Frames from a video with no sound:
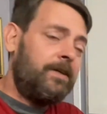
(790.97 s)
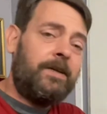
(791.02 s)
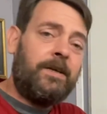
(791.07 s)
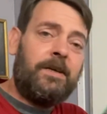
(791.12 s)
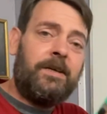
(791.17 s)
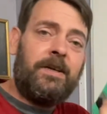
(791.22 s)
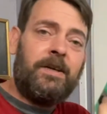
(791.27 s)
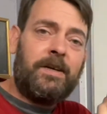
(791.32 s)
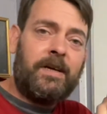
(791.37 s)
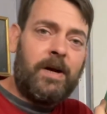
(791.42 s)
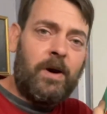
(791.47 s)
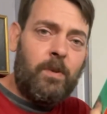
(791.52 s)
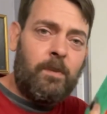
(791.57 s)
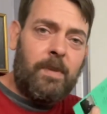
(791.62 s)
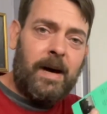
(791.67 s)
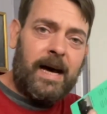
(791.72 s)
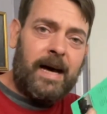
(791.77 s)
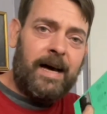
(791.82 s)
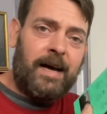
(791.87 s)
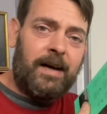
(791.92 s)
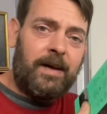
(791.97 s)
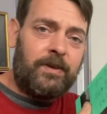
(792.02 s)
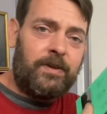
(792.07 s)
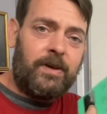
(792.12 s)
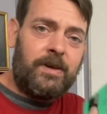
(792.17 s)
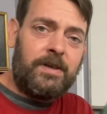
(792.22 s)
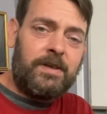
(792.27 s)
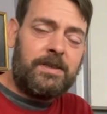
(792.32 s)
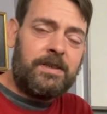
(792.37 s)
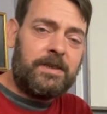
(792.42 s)
you go buy a
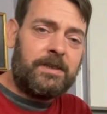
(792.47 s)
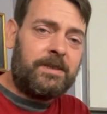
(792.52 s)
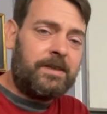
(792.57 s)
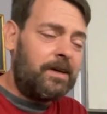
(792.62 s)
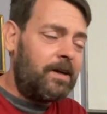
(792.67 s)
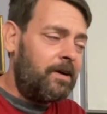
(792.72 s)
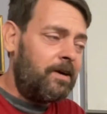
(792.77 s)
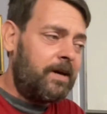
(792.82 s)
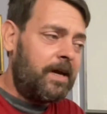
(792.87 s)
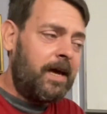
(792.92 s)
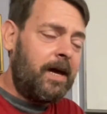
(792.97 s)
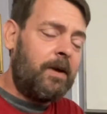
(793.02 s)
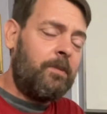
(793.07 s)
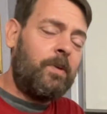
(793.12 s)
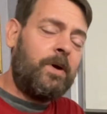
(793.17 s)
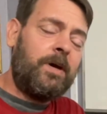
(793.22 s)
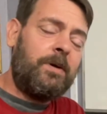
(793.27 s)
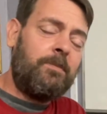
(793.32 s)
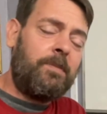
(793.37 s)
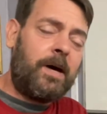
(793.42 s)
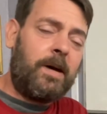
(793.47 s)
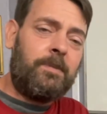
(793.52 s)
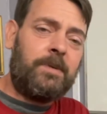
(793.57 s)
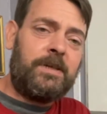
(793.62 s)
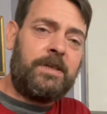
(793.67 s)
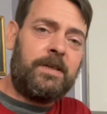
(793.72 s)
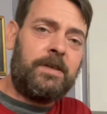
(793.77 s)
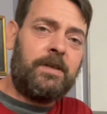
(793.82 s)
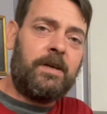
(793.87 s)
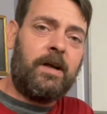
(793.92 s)
$36 camera and pop a
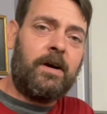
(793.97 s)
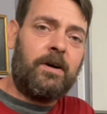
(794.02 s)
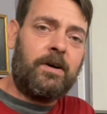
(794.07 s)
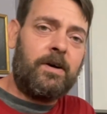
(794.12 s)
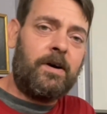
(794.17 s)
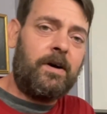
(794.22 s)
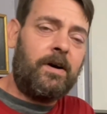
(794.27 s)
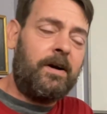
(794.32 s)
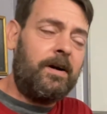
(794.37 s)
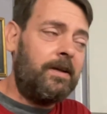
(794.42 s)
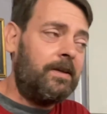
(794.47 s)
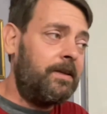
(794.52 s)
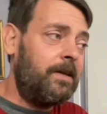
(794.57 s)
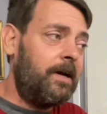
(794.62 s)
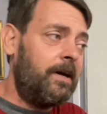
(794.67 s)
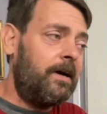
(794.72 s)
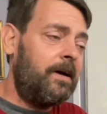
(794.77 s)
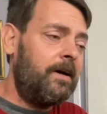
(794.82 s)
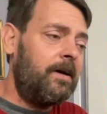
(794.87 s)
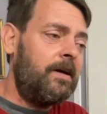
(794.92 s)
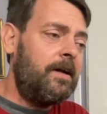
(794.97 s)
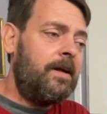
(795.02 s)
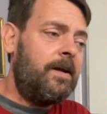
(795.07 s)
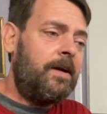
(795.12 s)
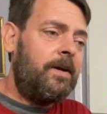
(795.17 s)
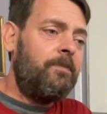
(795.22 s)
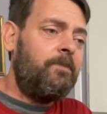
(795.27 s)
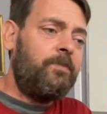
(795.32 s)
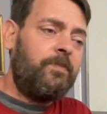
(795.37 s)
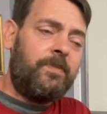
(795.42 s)
$10 card in there,
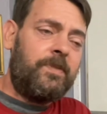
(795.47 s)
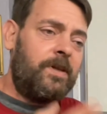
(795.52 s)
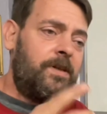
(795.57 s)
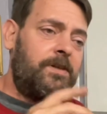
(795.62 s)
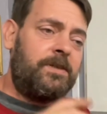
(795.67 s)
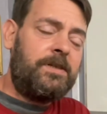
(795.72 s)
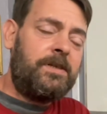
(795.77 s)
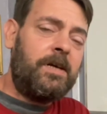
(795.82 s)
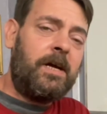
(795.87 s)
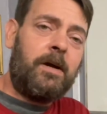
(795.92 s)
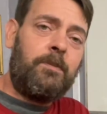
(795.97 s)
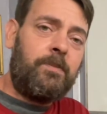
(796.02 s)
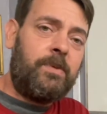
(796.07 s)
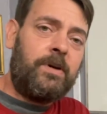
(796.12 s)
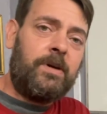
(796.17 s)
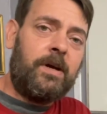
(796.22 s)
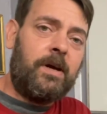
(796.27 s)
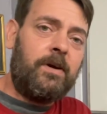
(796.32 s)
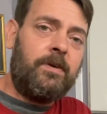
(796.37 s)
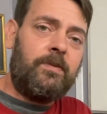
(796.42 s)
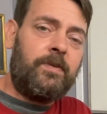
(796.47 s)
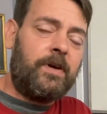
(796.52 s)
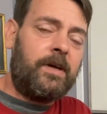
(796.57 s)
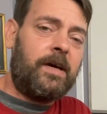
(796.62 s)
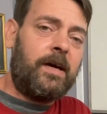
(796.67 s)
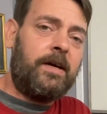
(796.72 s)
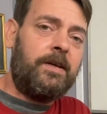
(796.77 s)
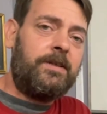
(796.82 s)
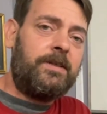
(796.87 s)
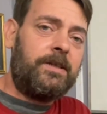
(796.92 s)
set up your
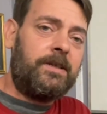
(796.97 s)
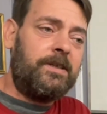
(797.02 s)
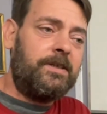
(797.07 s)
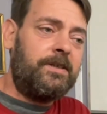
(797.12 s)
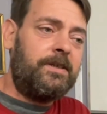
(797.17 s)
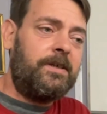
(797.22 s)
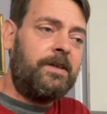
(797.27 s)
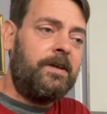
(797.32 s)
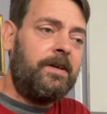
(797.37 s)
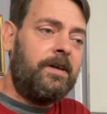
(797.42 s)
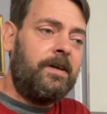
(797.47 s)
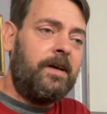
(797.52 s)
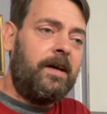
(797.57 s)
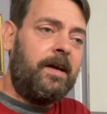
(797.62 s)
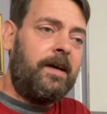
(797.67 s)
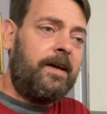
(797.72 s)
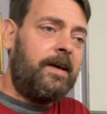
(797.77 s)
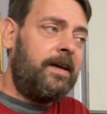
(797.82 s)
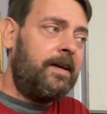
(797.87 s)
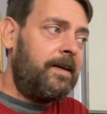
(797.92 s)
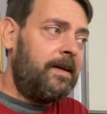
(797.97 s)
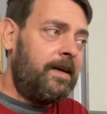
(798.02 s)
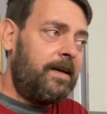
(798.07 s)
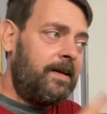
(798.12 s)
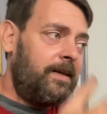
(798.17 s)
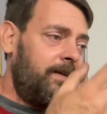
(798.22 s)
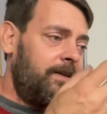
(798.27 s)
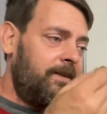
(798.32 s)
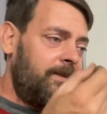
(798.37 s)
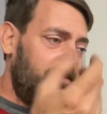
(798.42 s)
notifications,
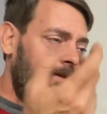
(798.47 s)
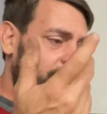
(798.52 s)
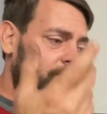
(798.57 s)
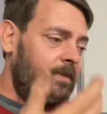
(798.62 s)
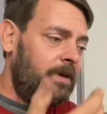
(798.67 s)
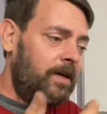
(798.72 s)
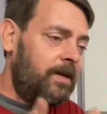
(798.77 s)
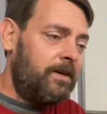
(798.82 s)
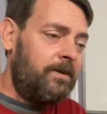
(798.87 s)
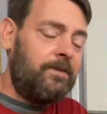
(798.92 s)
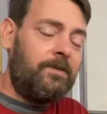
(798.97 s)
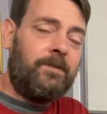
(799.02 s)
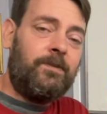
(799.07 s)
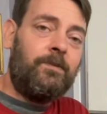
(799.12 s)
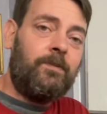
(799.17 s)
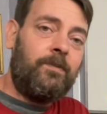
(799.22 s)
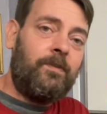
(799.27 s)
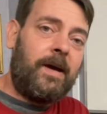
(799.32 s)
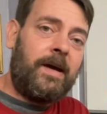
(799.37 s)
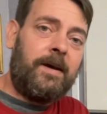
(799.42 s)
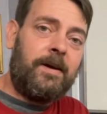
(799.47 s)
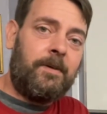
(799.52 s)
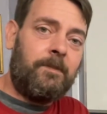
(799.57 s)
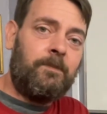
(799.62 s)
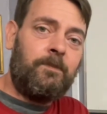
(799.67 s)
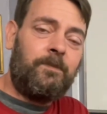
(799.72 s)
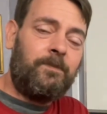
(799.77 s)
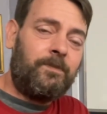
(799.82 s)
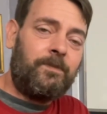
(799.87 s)
and bam,